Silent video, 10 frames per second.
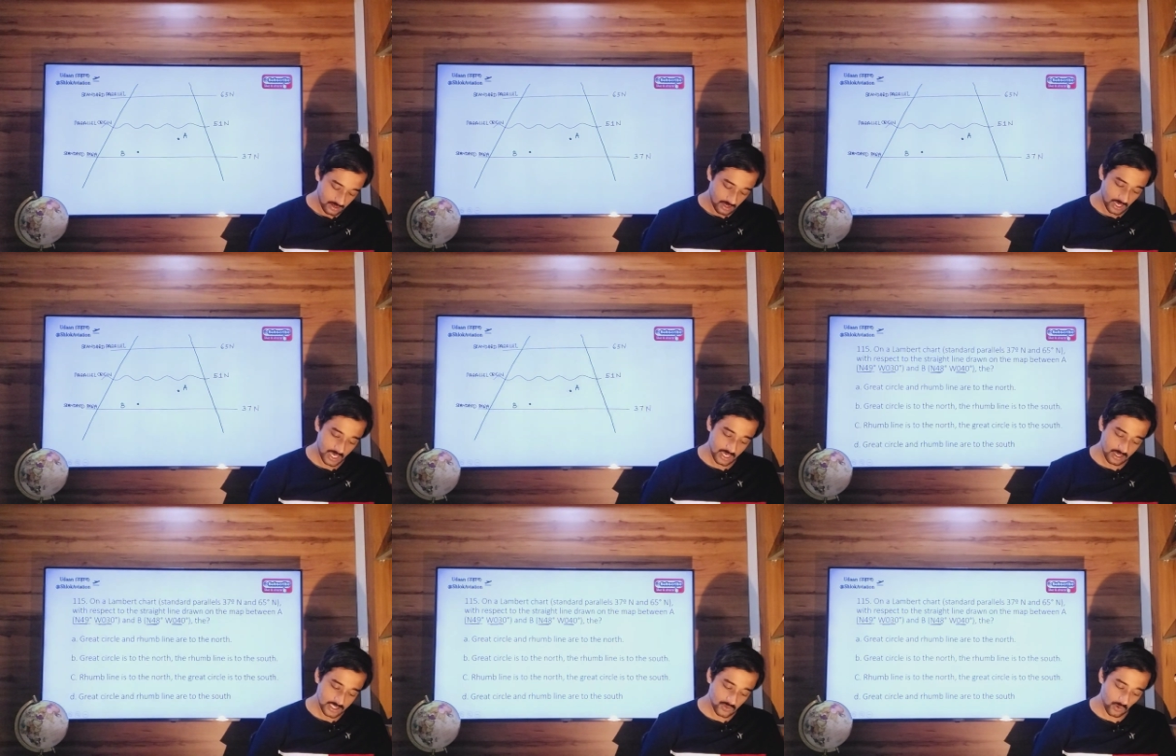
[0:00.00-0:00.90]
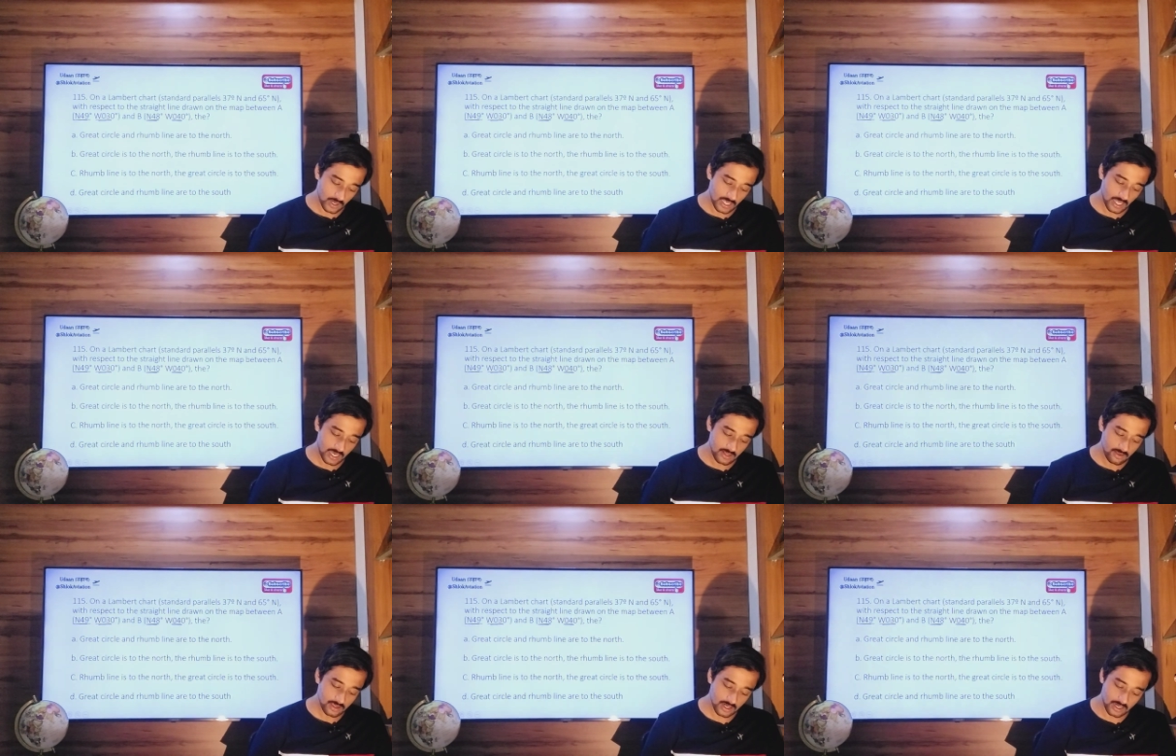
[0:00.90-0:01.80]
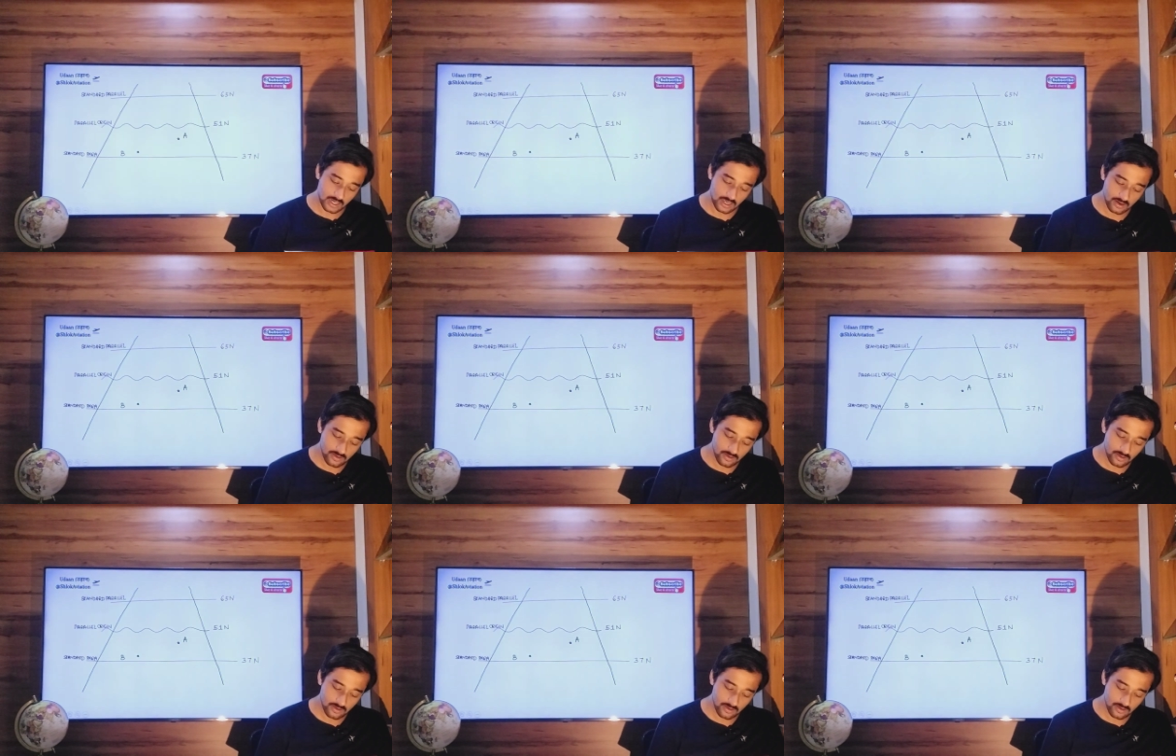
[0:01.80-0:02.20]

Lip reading: A is 49, 30.